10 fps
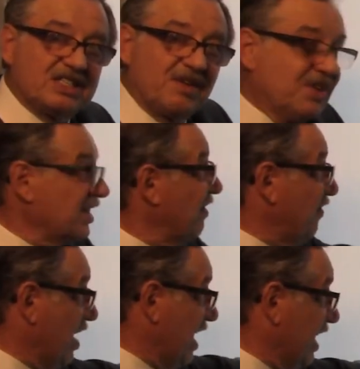The
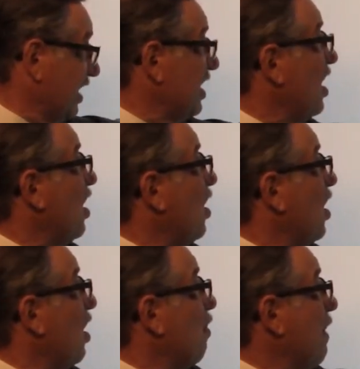phrase
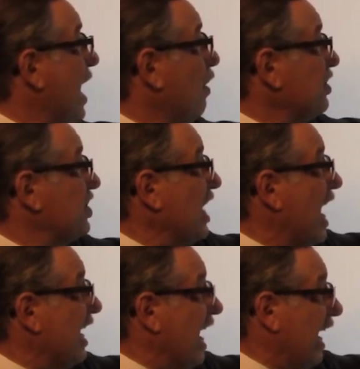Mount
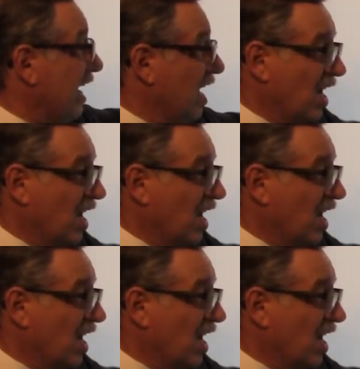Sinai